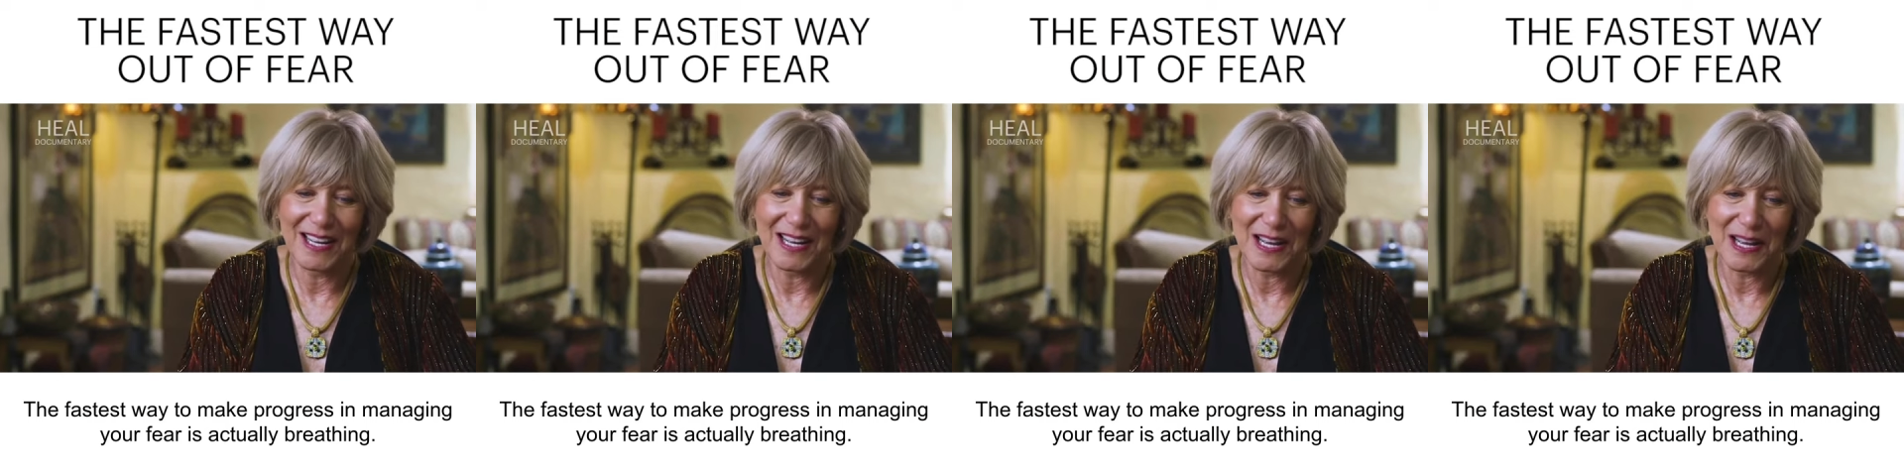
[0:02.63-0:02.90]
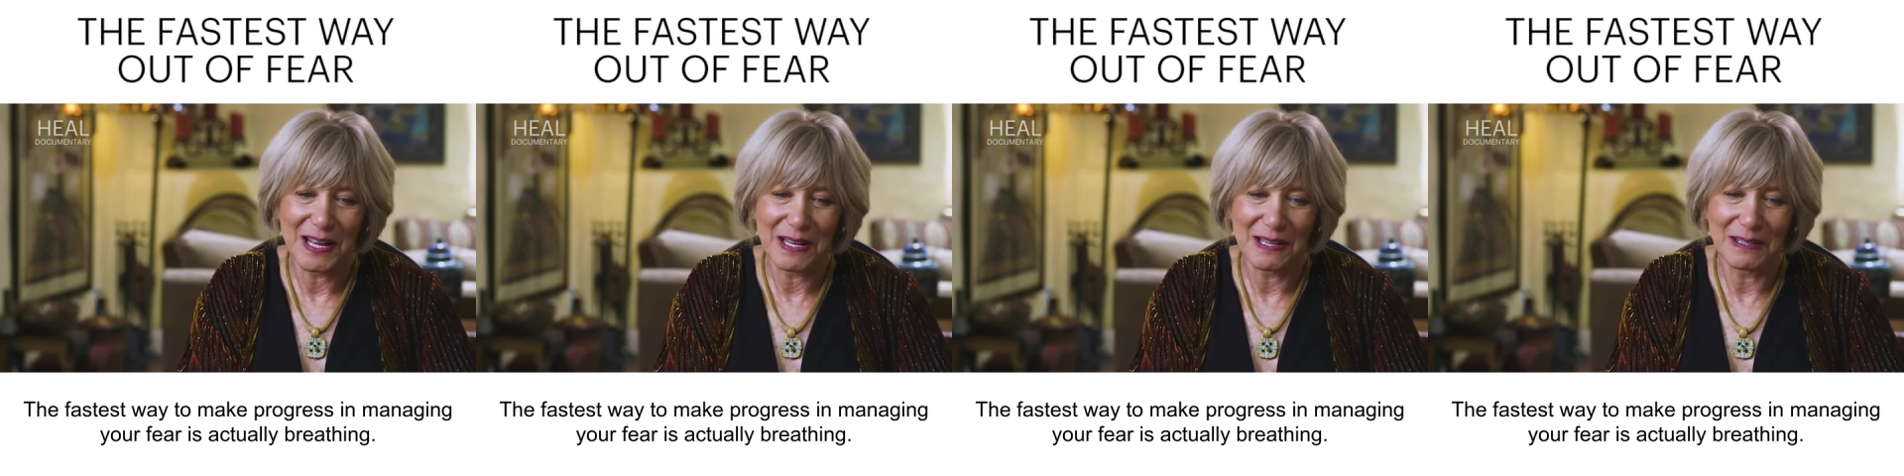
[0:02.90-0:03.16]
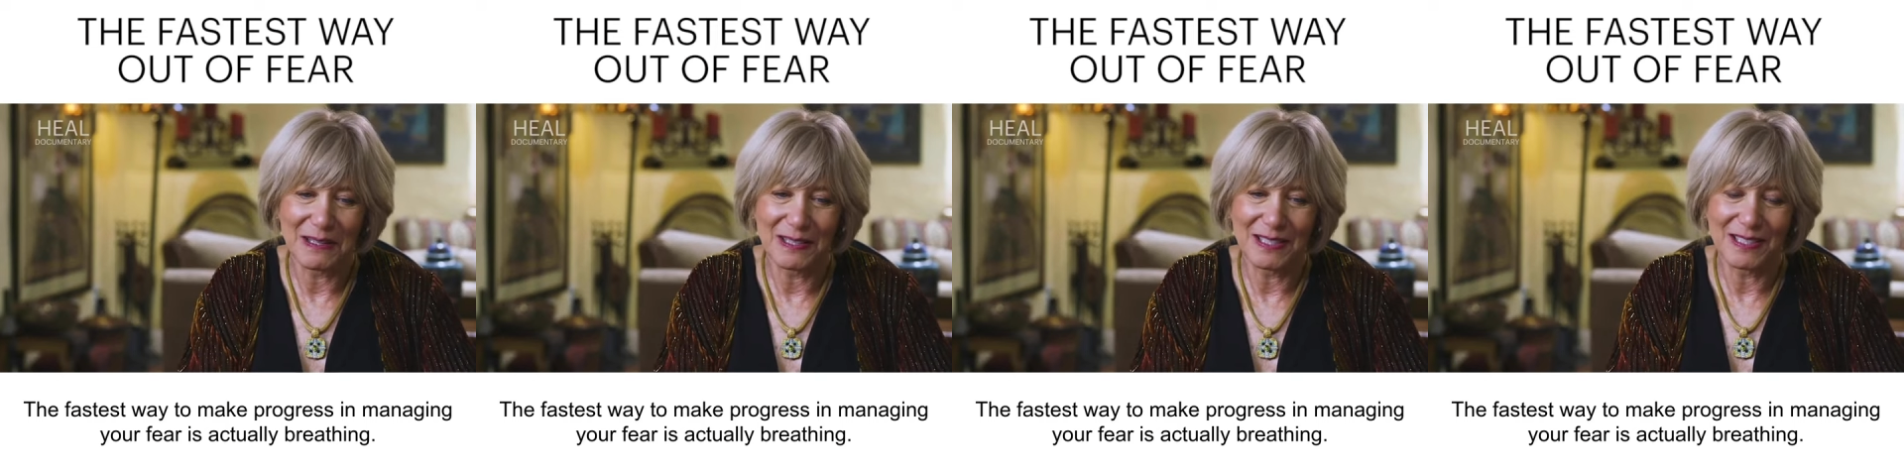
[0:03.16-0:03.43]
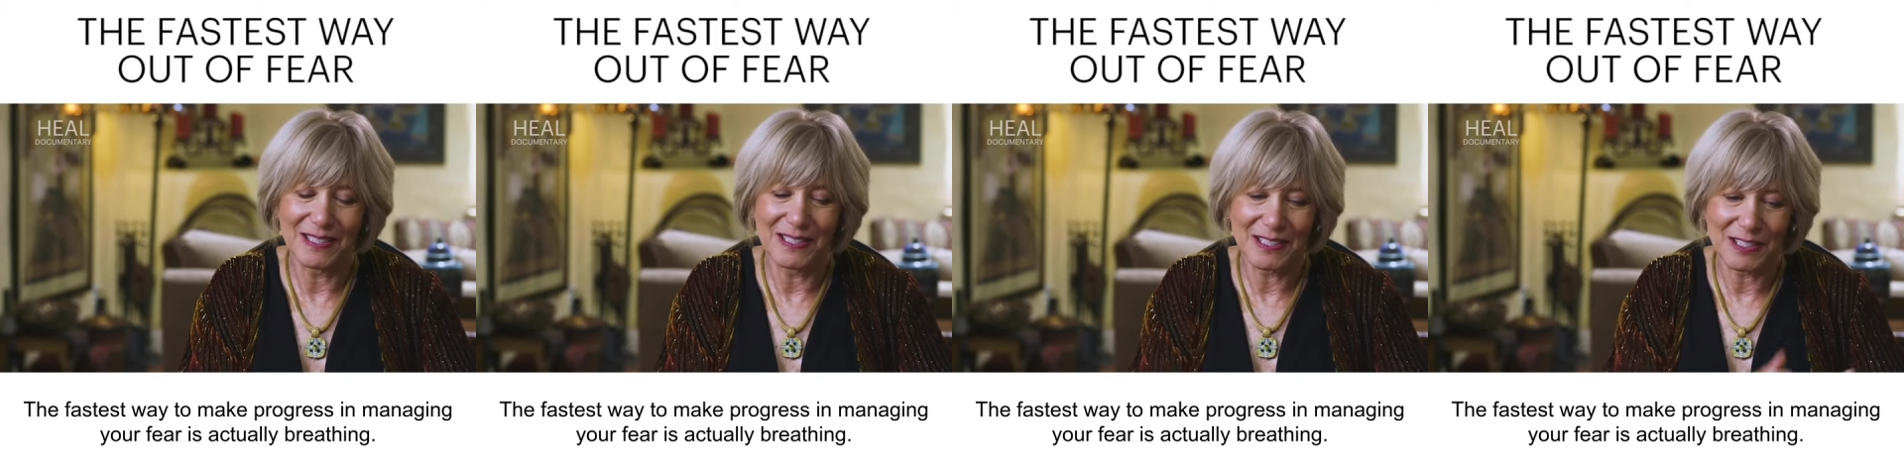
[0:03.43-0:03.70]

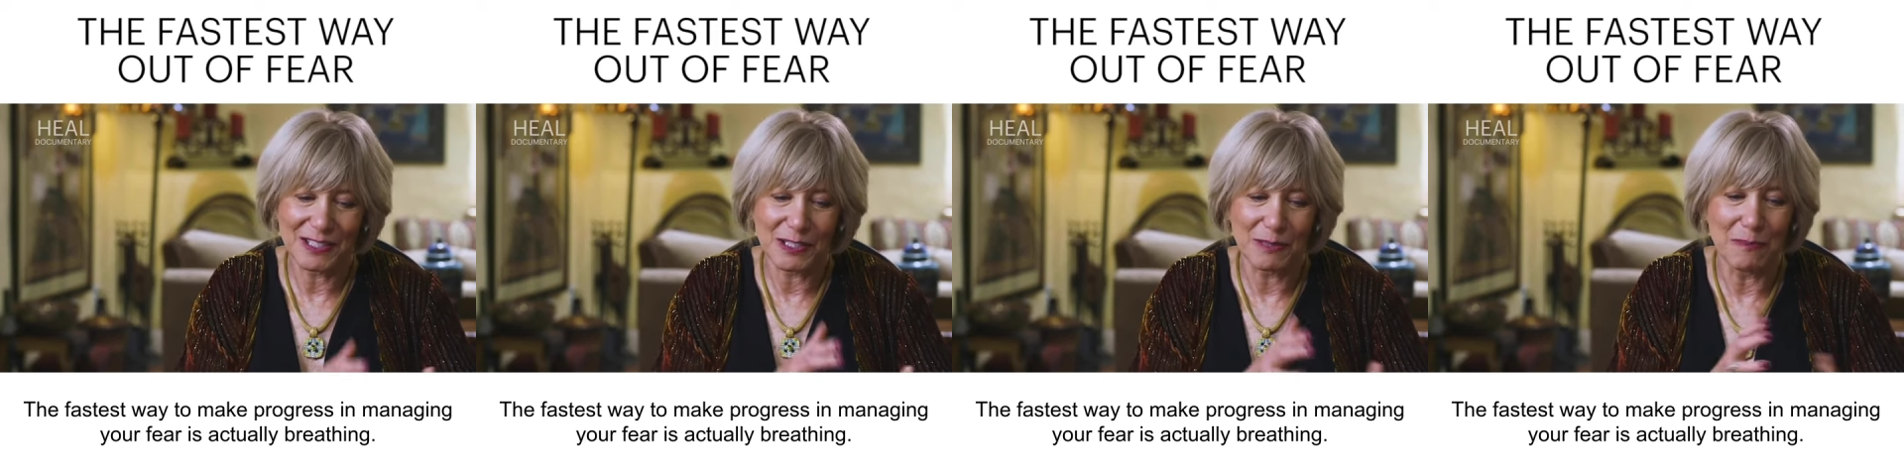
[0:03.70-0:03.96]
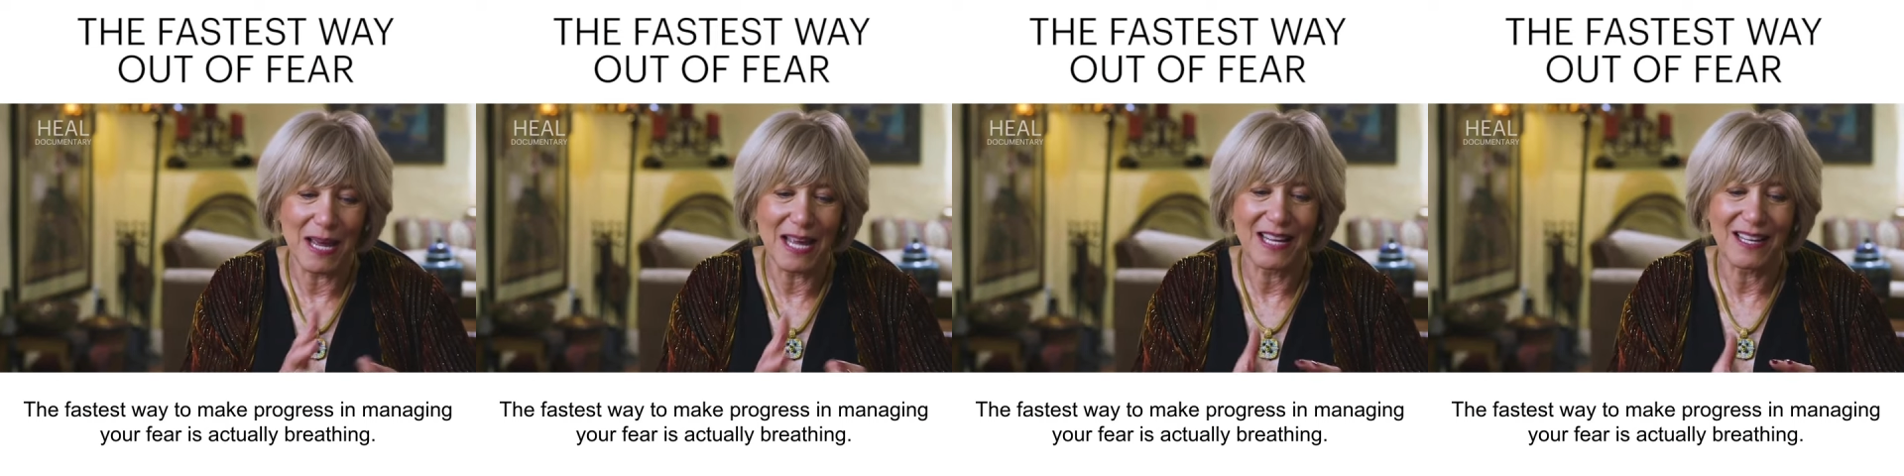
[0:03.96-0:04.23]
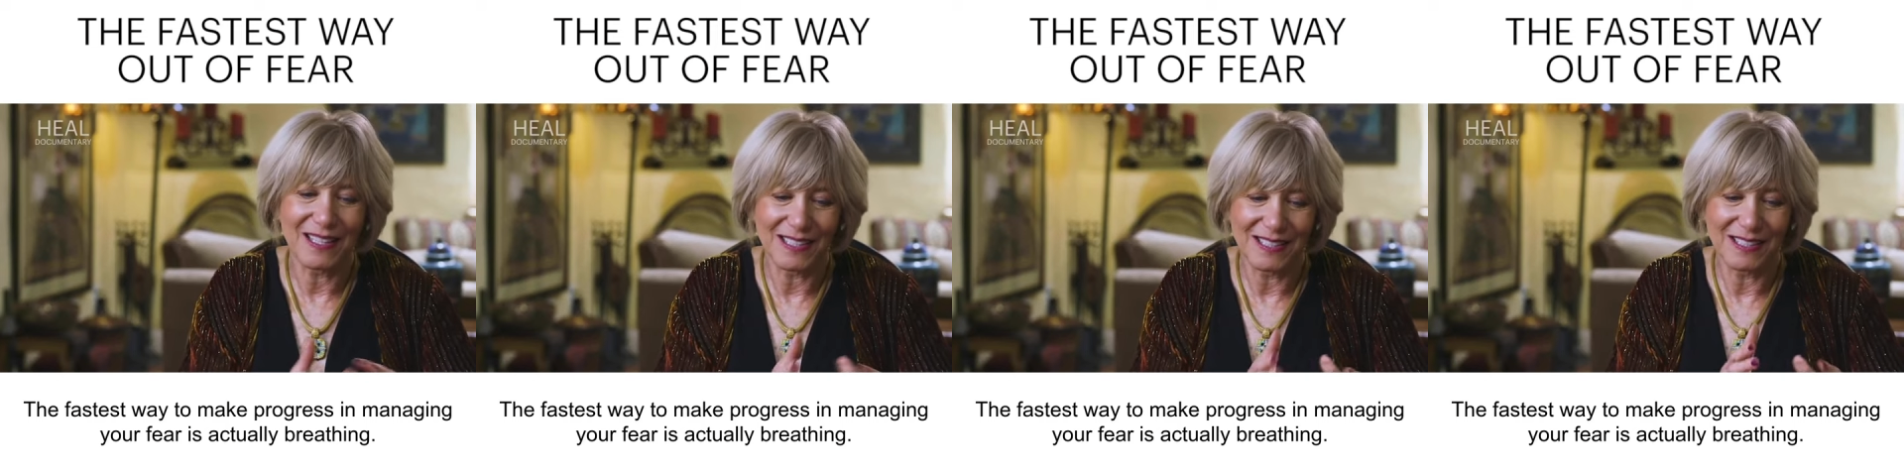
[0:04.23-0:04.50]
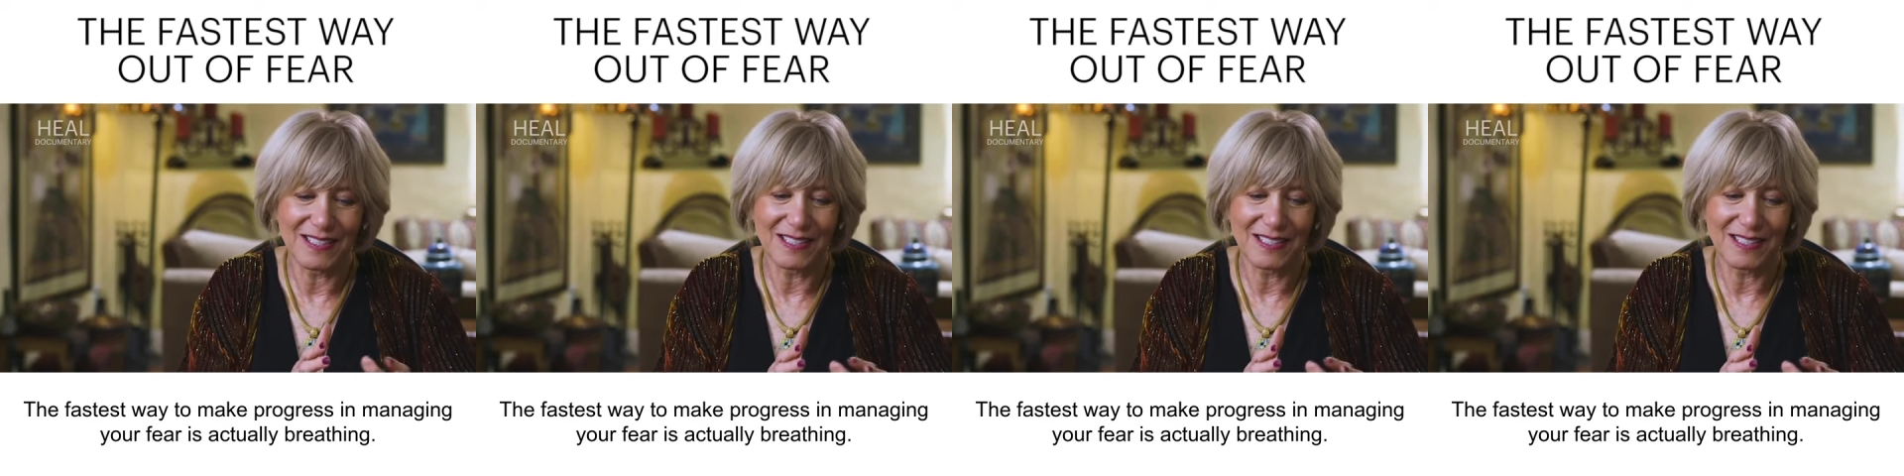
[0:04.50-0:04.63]
to make